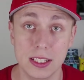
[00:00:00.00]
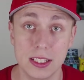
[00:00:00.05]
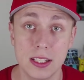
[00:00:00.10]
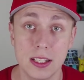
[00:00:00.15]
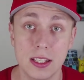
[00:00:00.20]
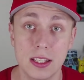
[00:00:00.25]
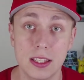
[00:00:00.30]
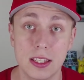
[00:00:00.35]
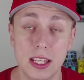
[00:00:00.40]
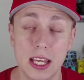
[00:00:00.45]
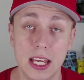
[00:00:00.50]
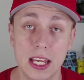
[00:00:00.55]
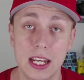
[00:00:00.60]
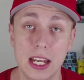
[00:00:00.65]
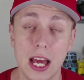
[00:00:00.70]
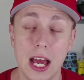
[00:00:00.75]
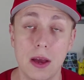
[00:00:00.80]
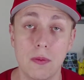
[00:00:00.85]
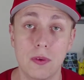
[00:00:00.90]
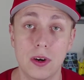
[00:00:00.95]
then I
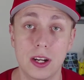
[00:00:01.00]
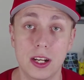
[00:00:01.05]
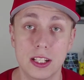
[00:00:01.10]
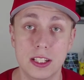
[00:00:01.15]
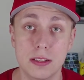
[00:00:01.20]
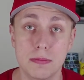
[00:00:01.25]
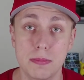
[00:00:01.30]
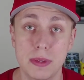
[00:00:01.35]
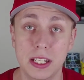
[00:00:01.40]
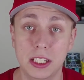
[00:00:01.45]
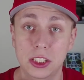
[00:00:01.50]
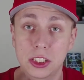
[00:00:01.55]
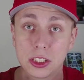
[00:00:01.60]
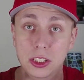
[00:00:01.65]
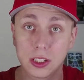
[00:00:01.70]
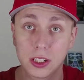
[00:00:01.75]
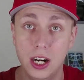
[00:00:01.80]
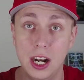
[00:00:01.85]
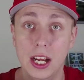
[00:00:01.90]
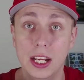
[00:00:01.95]
wanted to make sure
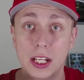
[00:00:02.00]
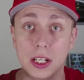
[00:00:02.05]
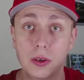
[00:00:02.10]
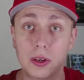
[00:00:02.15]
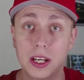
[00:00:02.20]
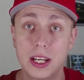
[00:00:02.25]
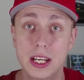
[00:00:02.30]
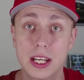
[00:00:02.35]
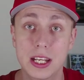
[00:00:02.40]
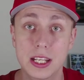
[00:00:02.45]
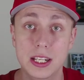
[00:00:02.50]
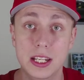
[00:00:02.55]
I go ahead